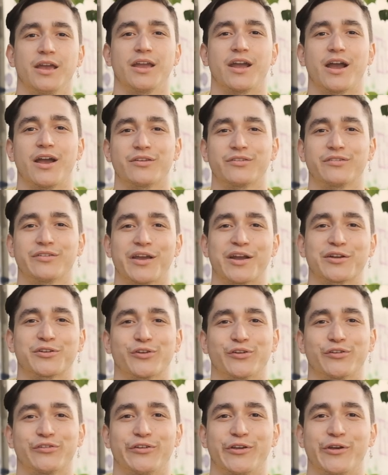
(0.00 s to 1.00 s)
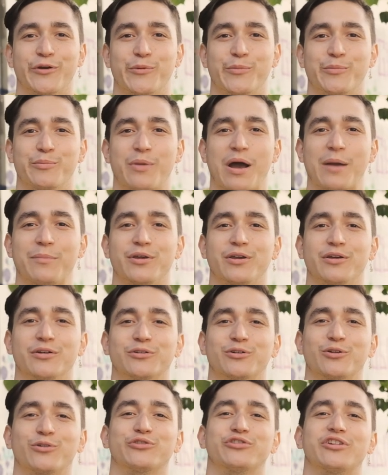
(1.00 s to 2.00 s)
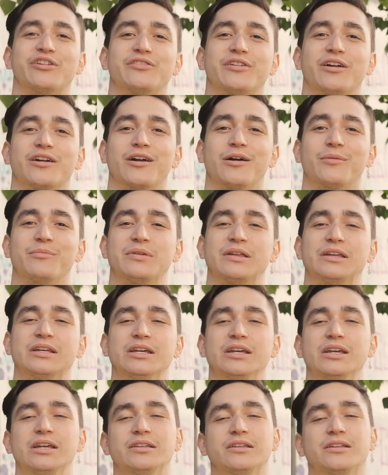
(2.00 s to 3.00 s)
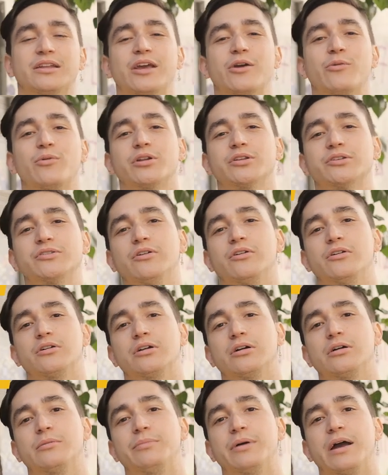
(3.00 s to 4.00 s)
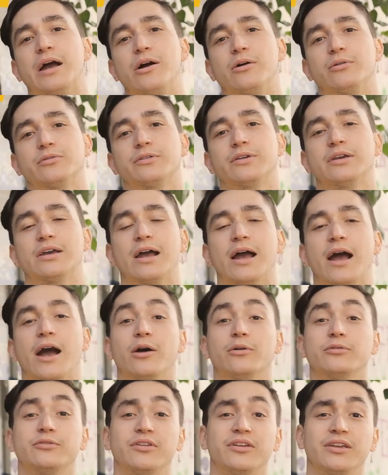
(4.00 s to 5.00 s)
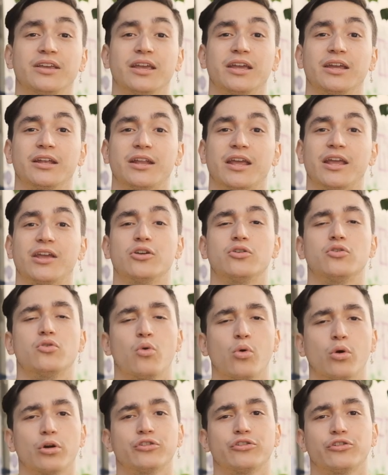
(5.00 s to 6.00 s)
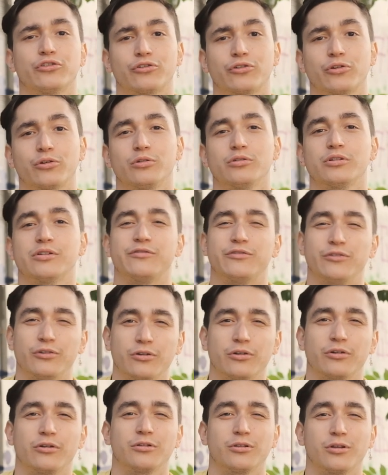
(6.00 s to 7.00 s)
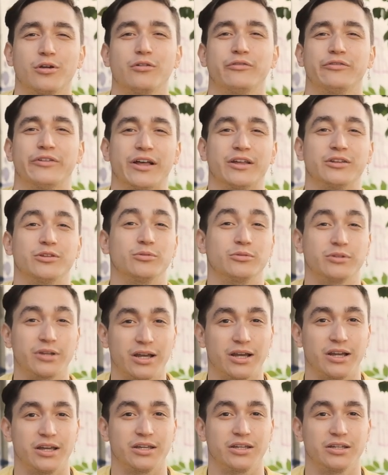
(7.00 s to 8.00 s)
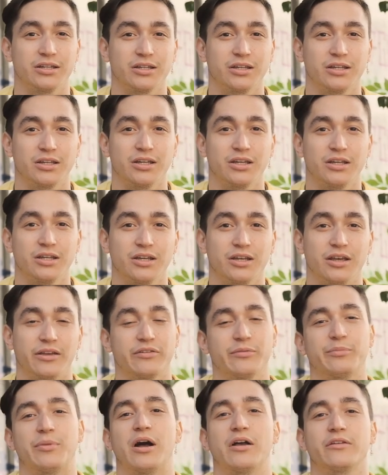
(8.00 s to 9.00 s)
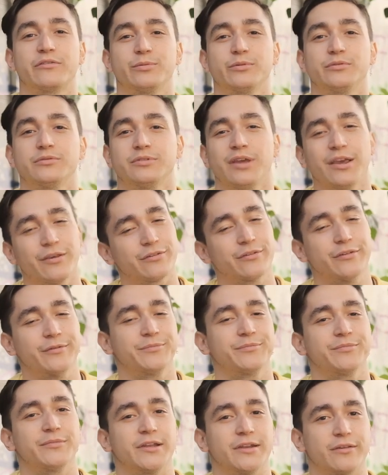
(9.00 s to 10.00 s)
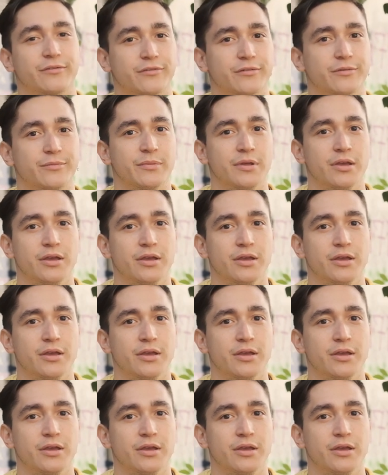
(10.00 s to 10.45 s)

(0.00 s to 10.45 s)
Hey guys, Hector Castillo, Poppy, Girls Chase dot com. Today I want to talk about how to get a gorgeous girl if you're a low-value guy. Is it possible? Yes, it is.